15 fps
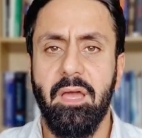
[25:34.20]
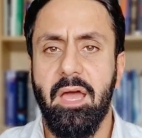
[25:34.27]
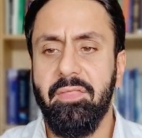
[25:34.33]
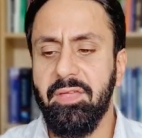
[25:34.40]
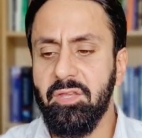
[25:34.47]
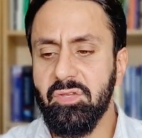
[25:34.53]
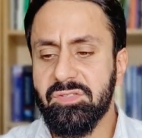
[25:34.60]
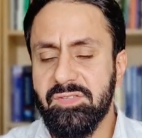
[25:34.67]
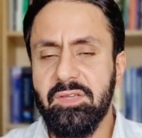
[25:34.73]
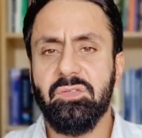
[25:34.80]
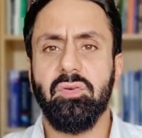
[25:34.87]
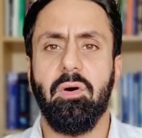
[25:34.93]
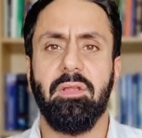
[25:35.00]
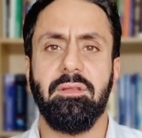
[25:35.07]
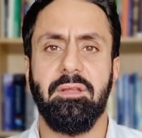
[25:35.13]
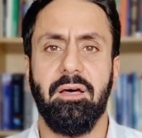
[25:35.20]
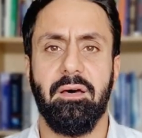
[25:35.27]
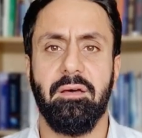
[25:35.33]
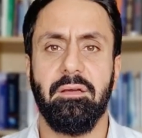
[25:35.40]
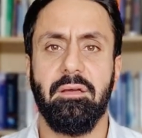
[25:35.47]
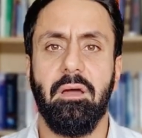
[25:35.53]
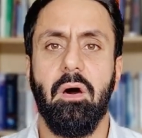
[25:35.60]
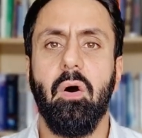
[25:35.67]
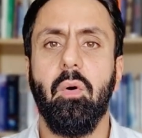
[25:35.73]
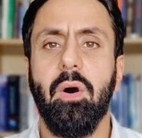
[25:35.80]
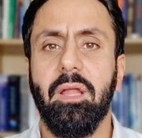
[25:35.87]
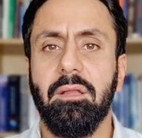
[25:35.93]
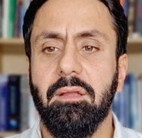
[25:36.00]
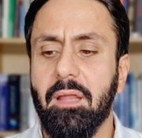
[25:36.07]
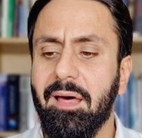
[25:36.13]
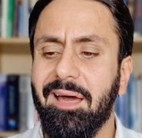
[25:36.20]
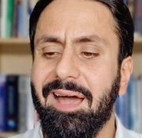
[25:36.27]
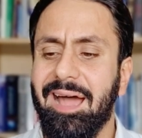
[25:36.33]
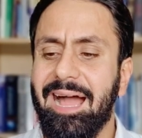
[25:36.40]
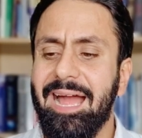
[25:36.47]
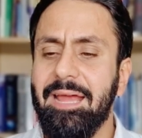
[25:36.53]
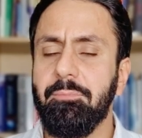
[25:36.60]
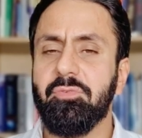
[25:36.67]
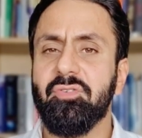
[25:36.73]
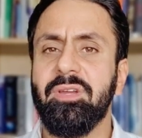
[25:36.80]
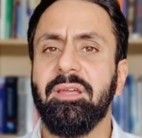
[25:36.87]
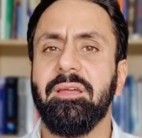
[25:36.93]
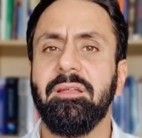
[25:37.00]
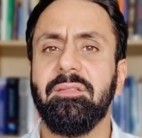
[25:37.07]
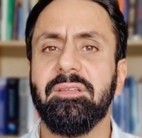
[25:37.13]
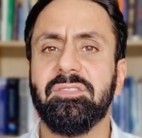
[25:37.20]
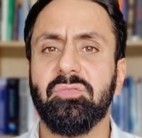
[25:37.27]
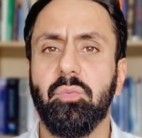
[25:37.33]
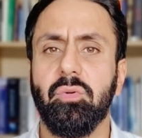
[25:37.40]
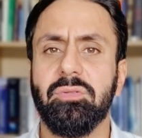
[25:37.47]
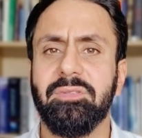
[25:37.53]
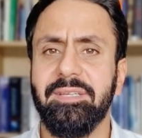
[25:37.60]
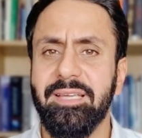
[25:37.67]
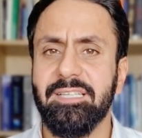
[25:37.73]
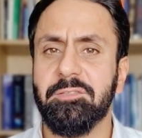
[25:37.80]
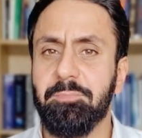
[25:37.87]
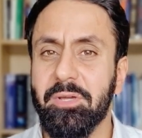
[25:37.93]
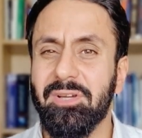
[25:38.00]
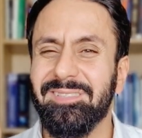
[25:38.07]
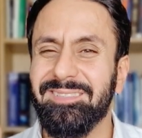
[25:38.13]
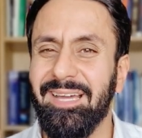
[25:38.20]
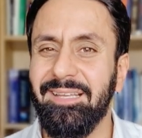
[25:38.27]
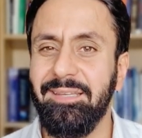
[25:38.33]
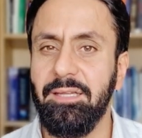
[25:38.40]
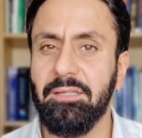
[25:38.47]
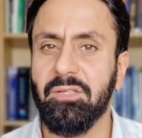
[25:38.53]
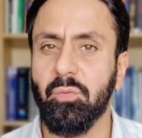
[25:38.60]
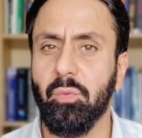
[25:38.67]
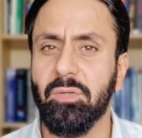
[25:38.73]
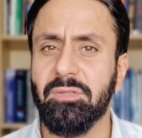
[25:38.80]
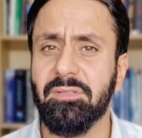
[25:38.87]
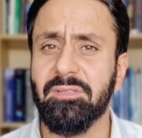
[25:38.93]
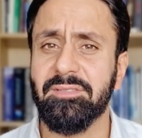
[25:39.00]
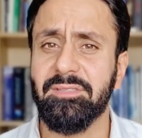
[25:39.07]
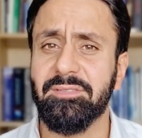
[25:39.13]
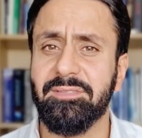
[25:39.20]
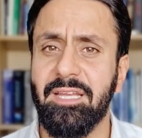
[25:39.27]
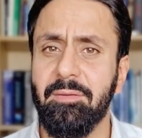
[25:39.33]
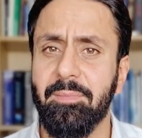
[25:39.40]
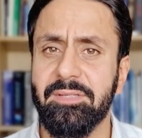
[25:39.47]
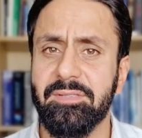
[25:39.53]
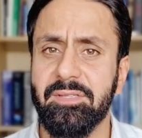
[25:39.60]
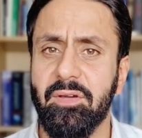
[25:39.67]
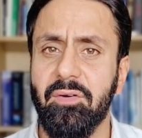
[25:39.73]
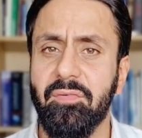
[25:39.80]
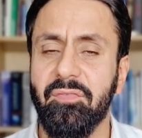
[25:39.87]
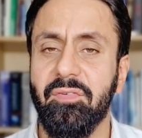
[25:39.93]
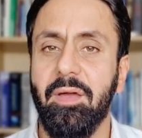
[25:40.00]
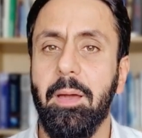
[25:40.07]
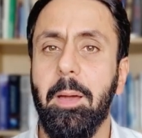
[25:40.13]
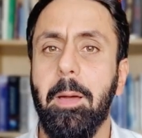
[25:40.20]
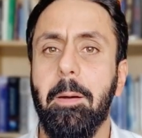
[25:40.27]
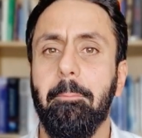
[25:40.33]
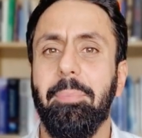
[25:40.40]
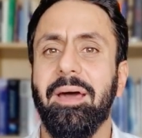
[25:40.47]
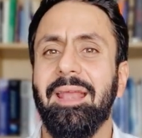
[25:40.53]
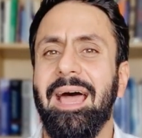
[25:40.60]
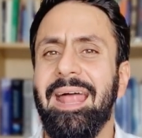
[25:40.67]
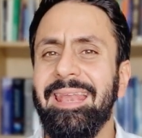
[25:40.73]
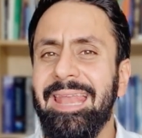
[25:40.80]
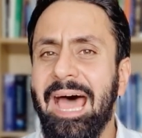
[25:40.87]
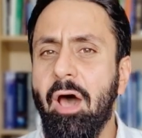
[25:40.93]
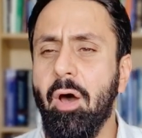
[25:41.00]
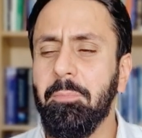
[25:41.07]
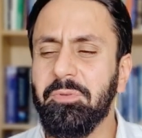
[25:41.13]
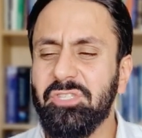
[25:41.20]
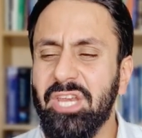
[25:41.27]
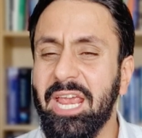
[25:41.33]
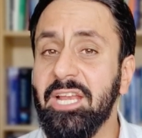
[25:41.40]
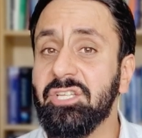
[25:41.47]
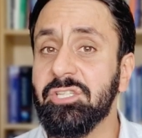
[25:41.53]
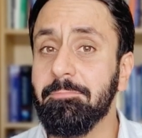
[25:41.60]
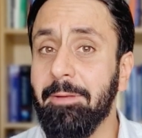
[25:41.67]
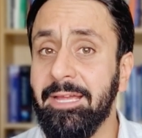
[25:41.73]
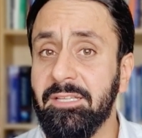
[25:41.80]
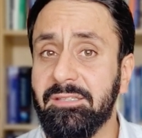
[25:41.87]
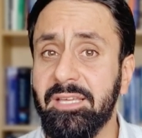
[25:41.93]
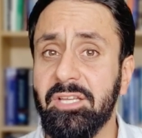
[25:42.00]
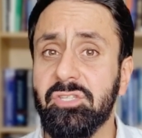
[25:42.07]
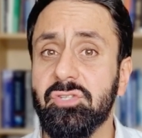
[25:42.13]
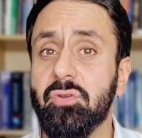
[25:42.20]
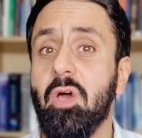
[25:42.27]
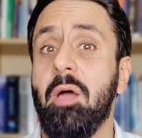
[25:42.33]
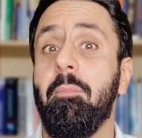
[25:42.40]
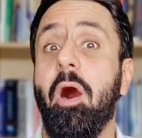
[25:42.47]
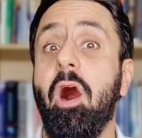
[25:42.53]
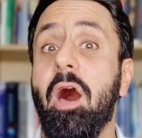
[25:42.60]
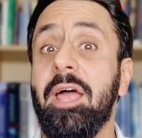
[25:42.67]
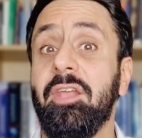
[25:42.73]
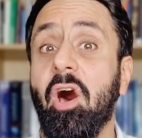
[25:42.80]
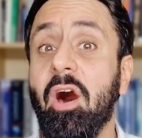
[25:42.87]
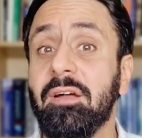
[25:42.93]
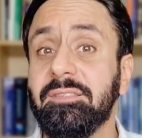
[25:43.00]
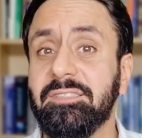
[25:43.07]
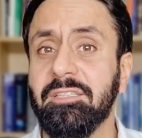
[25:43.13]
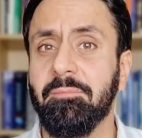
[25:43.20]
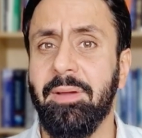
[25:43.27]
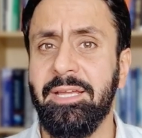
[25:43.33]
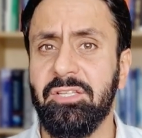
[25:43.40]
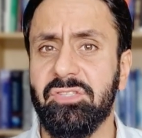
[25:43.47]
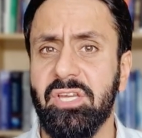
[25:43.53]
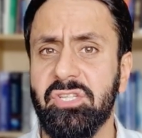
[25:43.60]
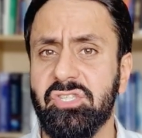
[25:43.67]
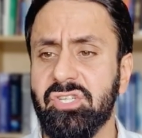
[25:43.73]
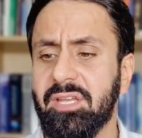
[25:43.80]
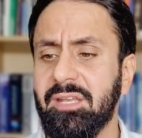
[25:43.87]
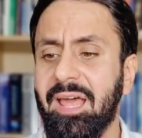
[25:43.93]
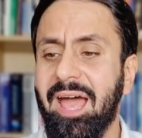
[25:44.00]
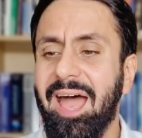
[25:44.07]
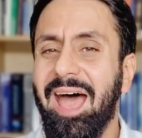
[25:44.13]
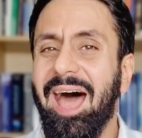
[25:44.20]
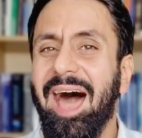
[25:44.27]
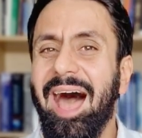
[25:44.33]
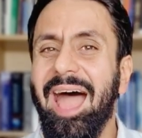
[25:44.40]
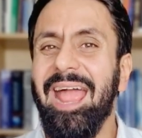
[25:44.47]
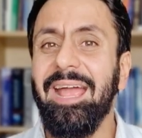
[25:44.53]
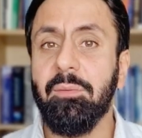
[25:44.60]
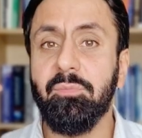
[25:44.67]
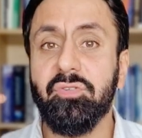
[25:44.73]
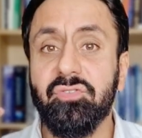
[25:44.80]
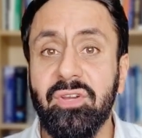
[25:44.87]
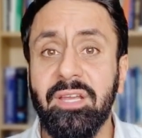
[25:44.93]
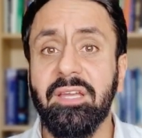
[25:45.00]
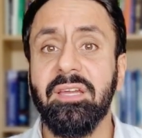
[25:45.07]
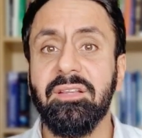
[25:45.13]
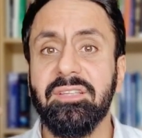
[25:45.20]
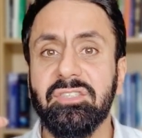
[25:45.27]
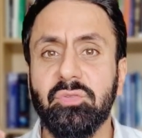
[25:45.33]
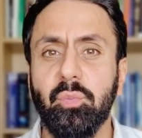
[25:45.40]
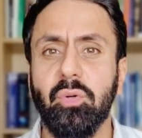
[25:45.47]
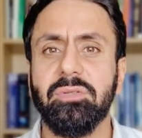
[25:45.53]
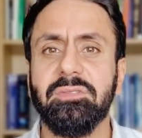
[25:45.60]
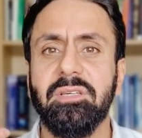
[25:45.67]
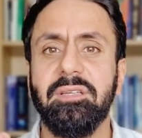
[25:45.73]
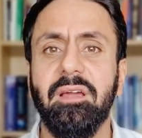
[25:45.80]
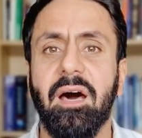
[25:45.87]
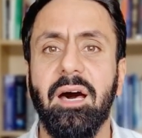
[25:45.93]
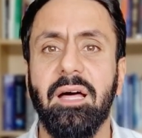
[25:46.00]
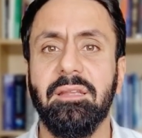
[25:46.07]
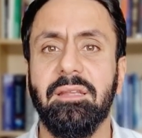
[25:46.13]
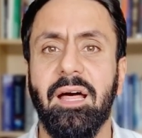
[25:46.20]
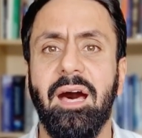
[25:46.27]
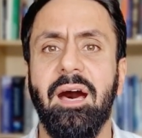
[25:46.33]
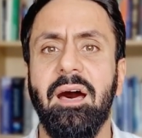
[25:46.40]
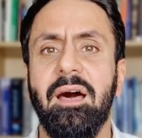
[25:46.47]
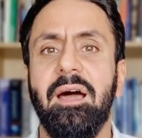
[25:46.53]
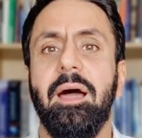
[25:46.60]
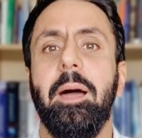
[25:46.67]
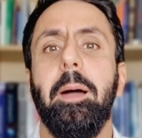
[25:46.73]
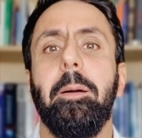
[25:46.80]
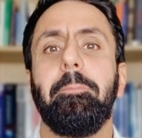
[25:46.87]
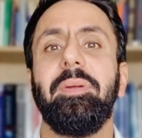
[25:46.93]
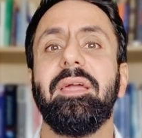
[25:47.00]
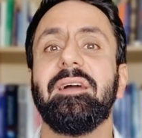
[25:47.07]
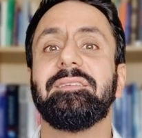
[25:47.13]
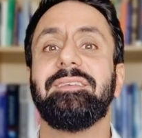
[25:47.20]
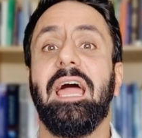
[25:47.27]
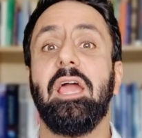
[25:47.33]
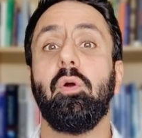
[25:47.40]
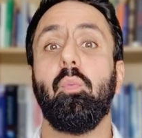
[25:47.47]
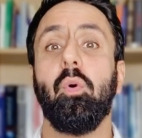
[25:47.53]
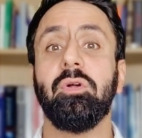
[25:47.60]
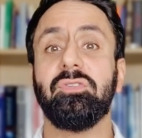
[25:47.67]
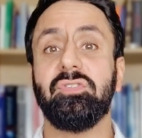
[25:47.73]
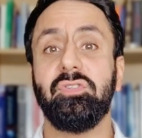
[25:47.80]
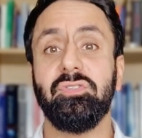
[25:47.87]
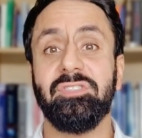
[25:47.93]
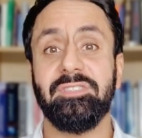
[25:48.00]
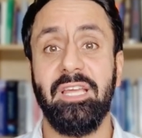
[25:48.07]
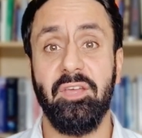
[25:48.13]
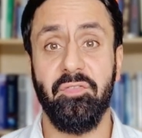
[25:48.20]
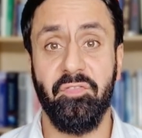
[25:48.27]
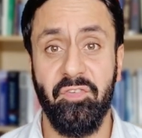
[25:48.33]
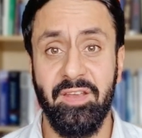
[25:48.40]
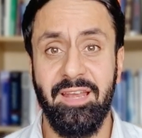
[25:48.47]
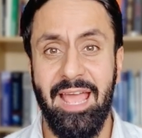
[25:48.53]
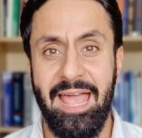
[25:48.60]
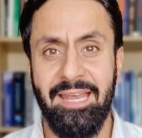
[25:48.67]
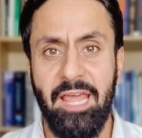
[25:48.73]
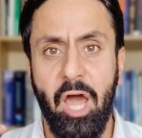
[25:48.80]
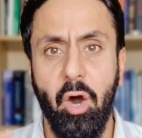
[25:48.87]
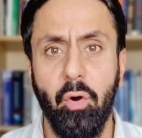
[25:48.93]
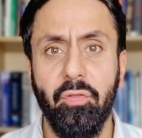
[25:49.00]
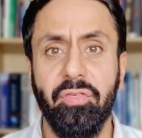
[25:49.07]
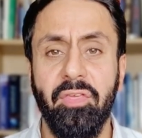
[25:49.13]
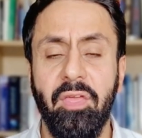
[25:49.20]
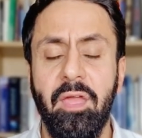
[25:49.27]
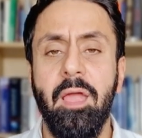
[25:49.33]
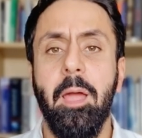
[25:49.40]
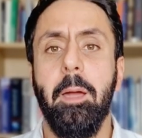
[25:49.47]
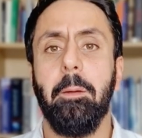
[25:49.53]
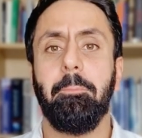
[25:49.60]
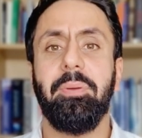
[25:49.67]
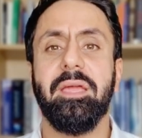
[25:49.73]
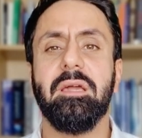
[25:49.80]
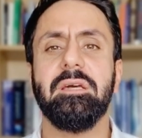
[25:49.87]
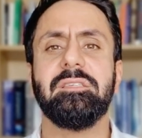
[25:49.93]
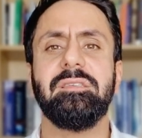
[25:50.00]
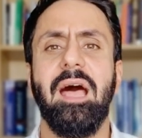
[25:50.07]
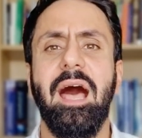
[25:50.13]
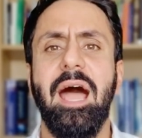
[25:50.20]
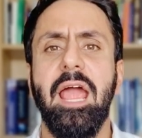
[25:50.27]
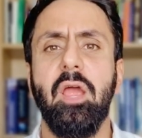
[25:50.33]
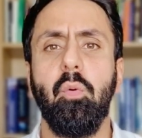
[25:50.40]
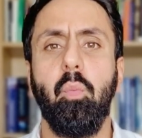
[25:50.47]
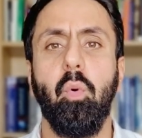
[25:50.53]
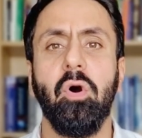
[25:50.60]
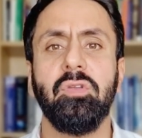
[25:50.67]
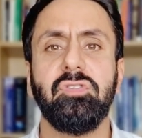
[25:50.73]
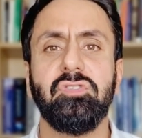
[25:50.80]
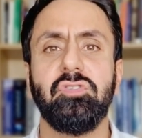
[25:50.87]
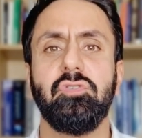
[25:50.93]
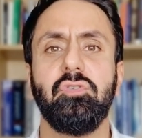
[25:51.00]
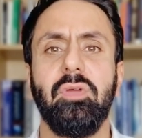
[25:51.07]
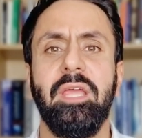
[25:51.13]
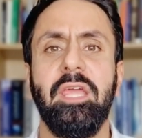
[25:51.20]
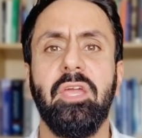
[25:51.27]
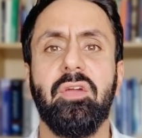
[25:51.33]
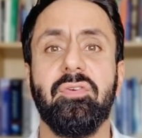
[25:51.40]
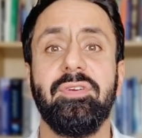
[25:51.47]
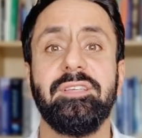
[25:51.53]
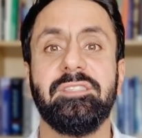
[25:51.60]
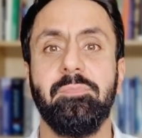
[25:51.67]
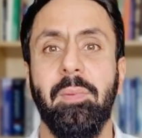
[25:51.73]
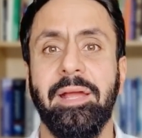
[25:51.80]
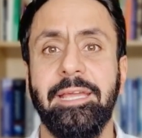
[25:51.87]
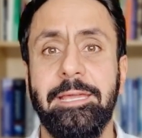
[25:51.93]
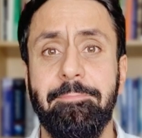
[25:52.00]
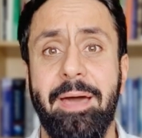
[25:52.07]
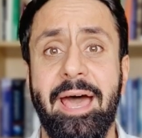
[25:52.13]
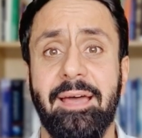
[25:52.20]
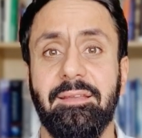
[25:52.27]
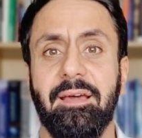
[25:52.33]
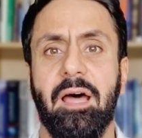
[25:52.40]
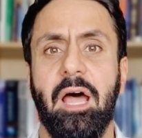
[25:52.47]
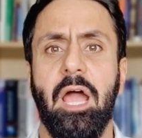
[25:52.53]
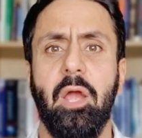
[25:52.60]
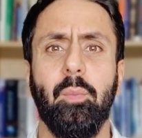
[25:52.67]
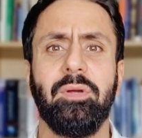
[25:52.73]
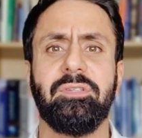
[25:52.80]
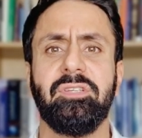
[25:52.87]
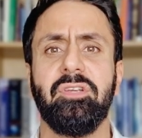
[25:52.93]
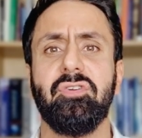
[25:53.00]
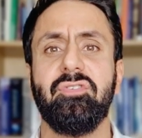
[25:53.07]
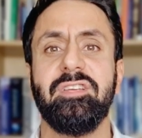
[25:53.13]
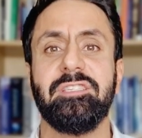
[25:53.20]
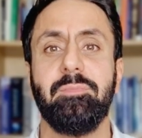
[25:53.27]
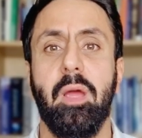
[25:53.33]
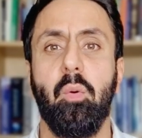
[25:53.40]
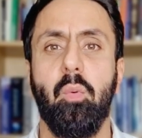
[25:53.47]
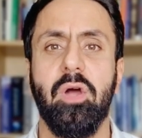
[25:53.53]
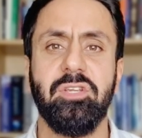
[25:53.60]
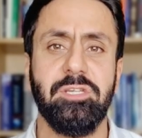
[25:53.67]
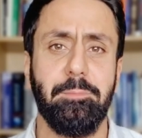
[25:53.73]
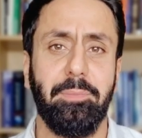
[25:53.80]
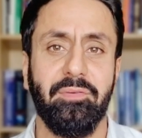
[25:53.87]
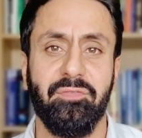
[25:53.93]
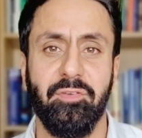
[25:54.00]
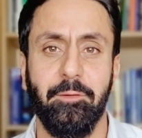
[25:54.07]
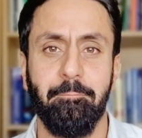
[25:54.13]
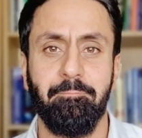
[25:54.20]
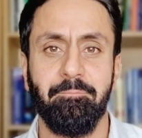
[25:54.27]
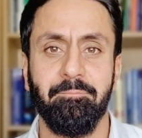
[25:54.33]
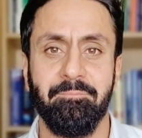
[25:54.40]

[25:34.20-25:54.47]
And then you say to Allah, Oh Allah, I am drinking this water, yes, because I need the water to sustain myself. But now I'm changing my intention, I'm enhancing my intention. I am drinking this water, Ya Allah, because I want to stay fit and healthy, because I want to increase my ibadah. I want to increase my worship of you.